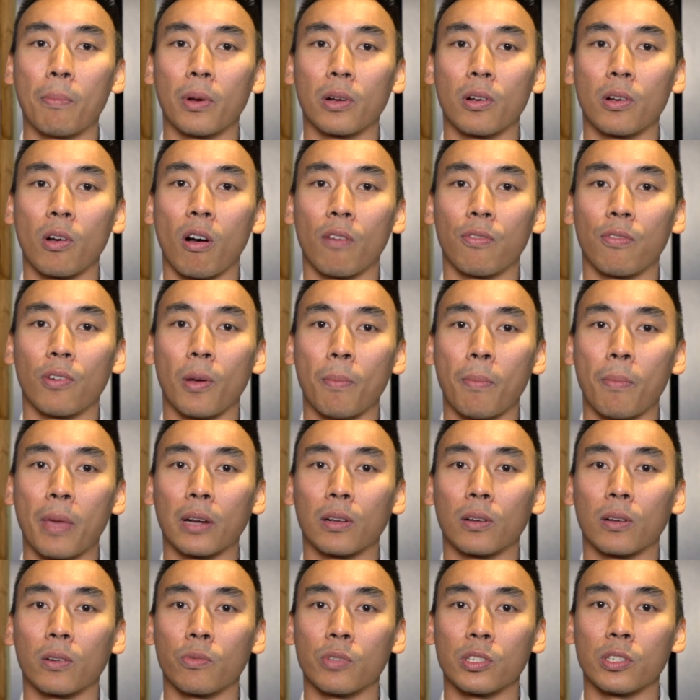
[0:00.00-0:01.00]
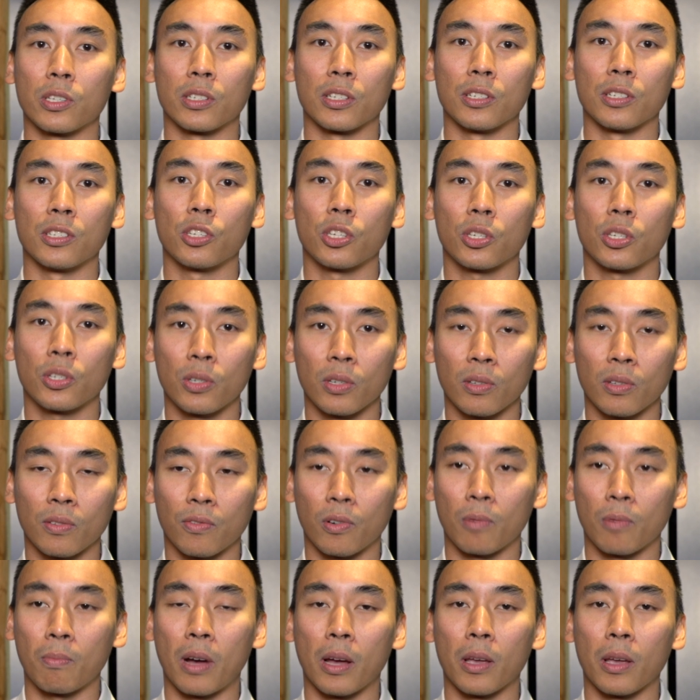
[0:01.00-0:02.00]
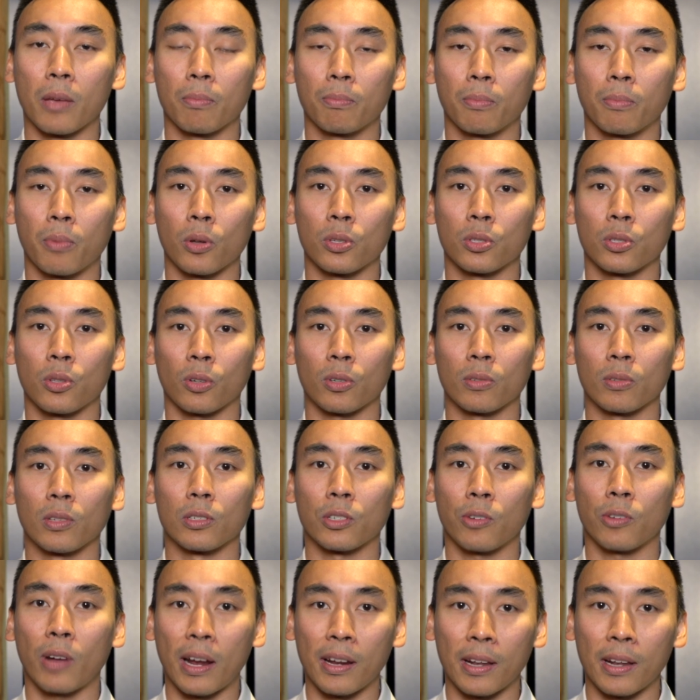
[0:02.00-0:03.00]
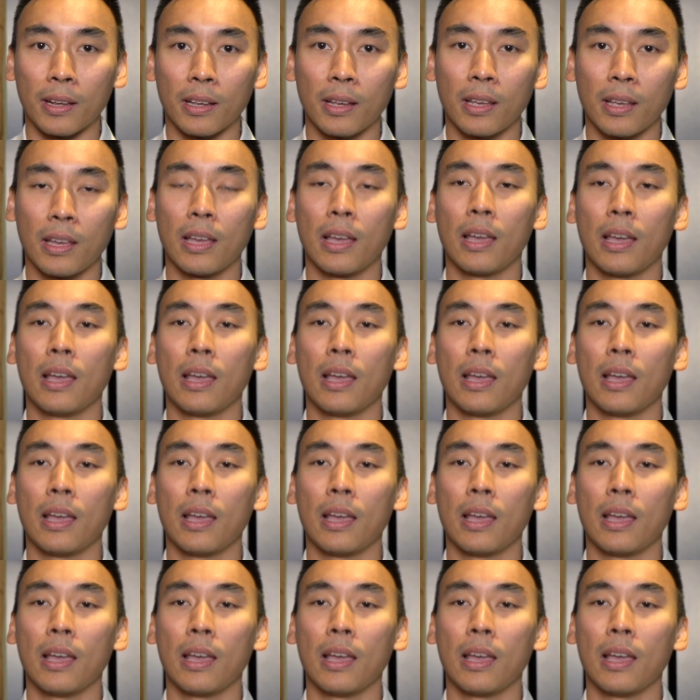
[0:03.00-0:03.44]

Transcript: Berghofer Medical Research Institute for my postdoctoral training.